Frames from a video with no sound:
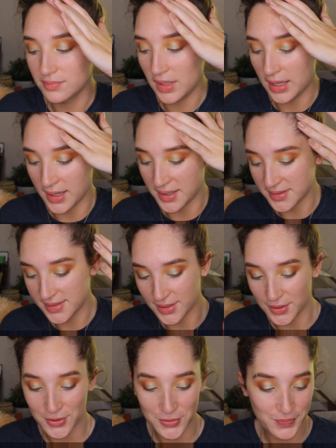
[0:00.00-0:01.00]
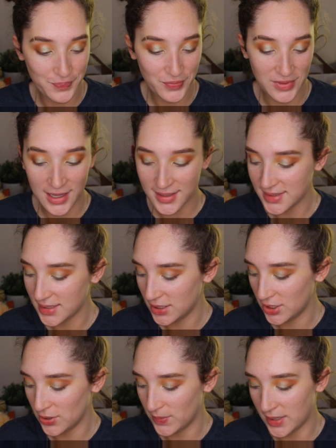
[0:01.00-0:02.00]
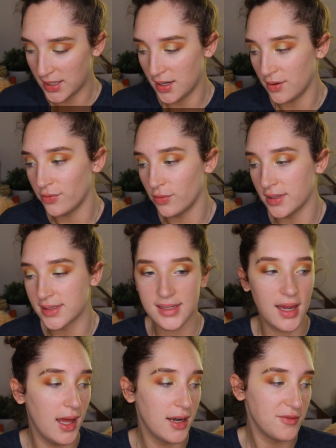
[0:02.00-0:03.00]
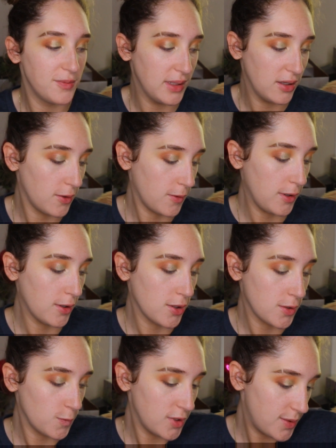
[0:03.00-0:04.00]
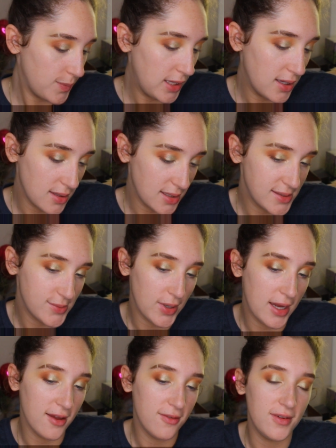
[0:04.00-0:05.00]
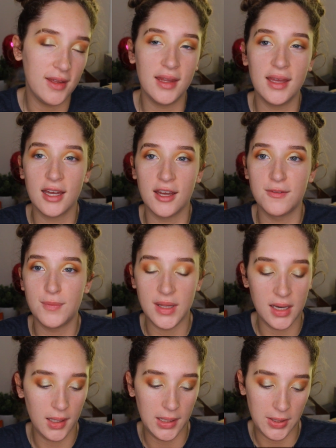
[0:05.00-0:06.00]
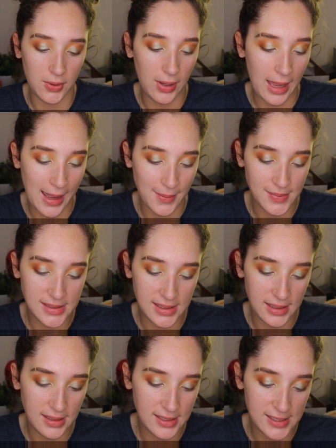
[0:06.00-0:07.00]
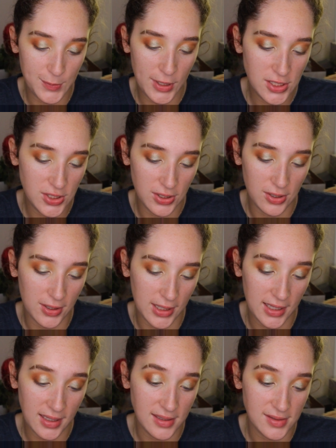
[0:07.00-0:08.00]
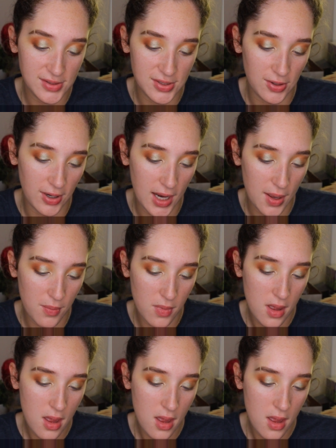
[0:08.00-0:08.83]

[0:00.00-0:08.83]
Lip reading: Yeah, so that's a little bit of what's kind of been going on with me, and that's why I feel like I've been a little absent, especially on like Instagram.